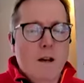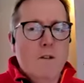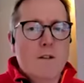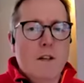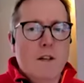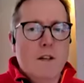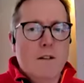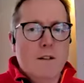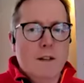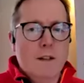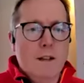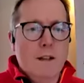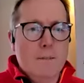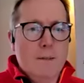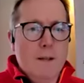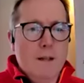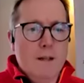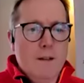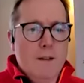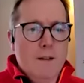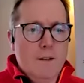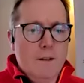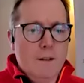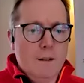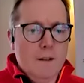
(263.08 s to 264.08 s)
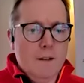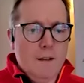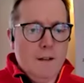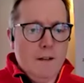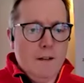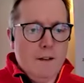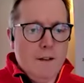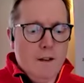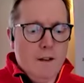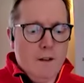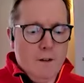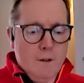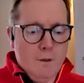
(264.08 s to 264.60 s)
totally. I mean,
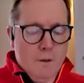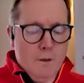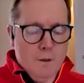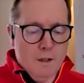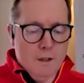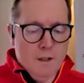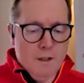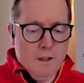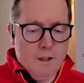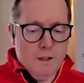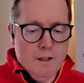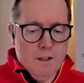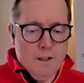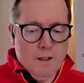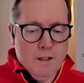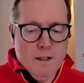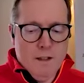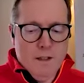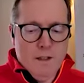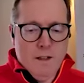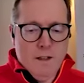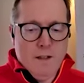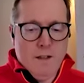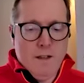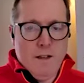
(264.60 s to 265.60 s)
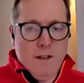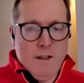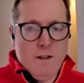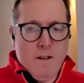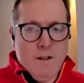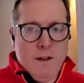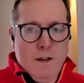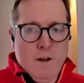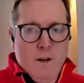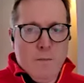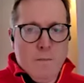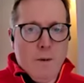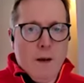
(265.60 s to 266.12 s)
the
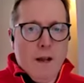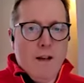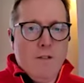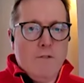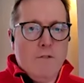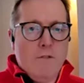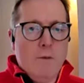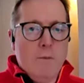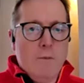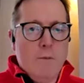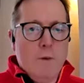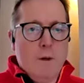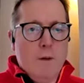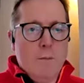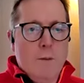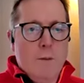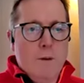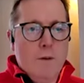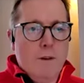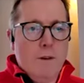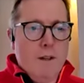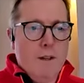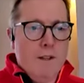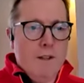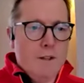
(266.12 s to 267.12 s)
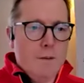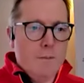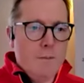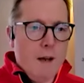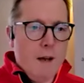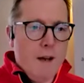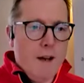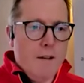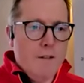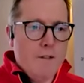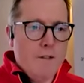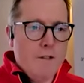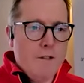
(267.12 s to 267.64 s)
whole platform we're building is
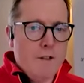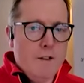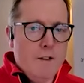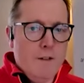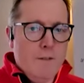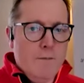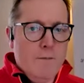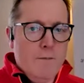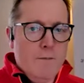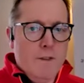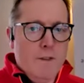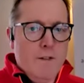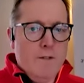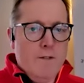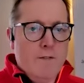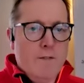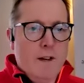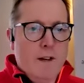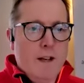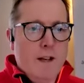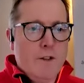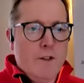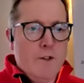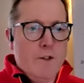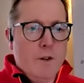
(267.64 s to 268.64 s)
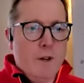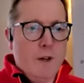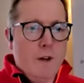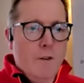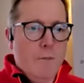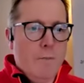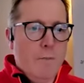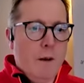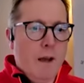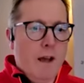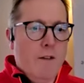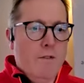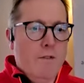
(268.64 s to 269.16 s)
about the financial health
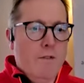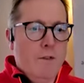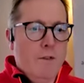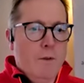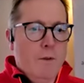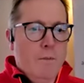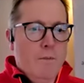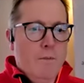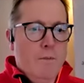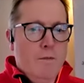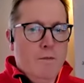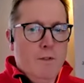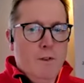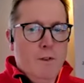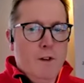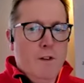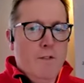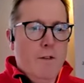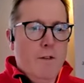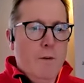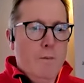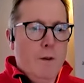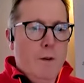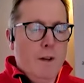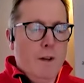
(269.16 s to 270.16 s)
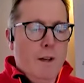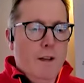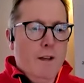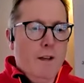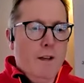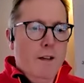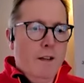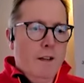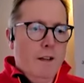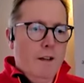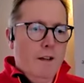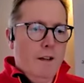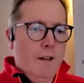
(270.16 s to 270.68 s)
platform for everybody.
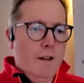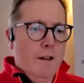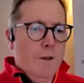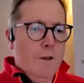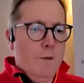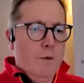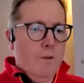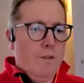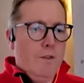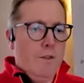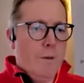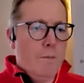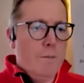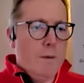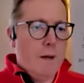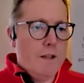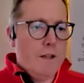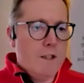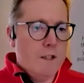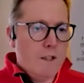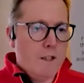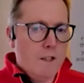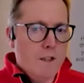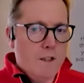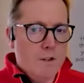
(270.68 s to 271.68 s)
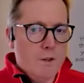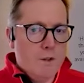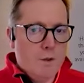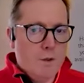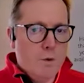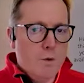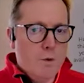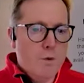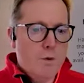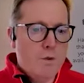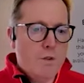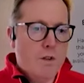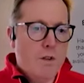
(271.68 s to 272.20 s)
We've got budgeting
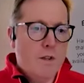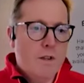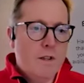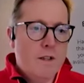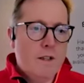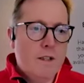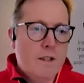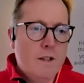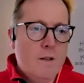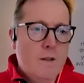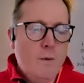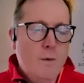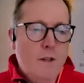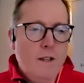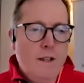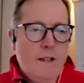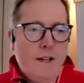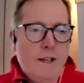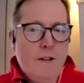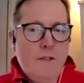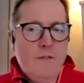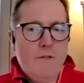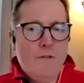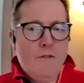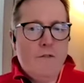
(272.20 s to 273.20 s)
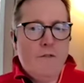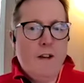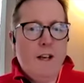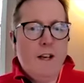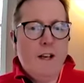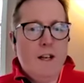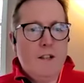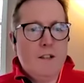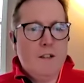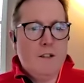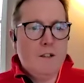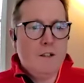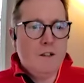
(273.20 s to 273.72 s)
tools and we give
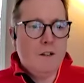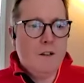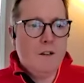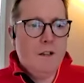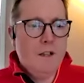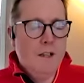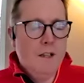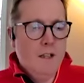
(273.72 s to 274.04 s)
financial